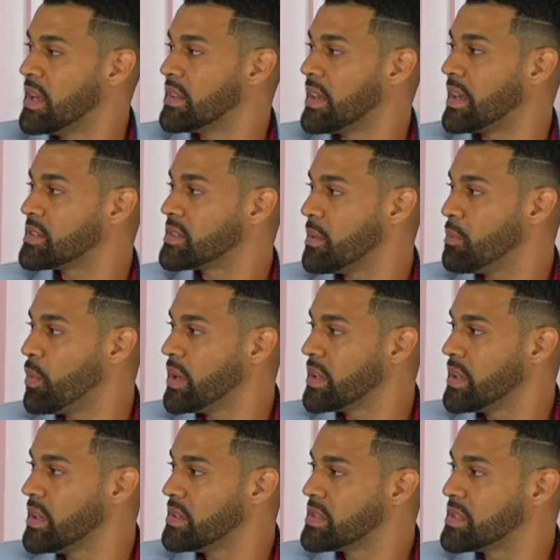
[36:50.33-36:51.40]
that
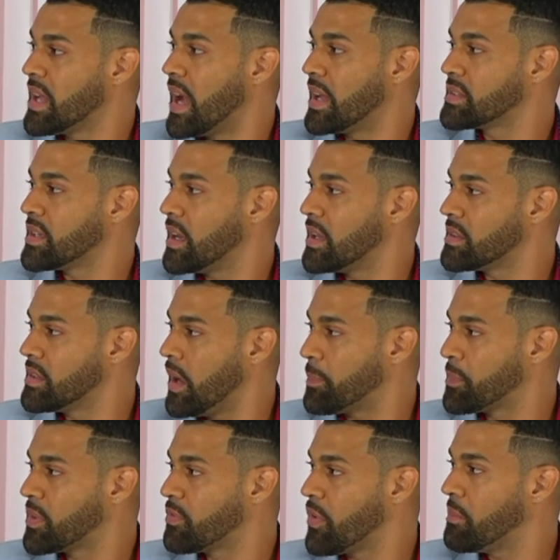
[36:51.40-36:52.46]
someone could start to
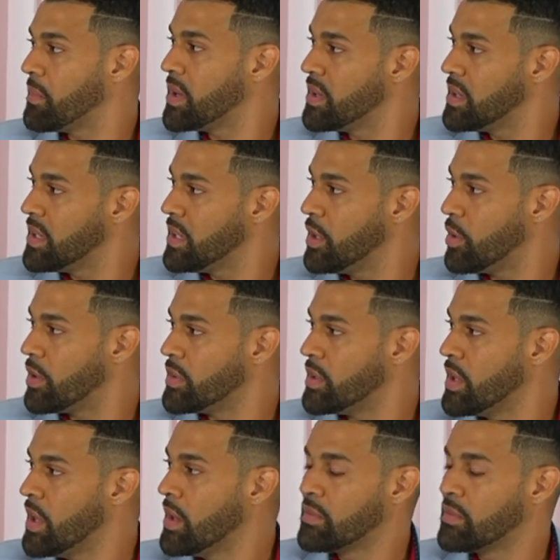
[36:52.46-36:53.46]
adopt from early on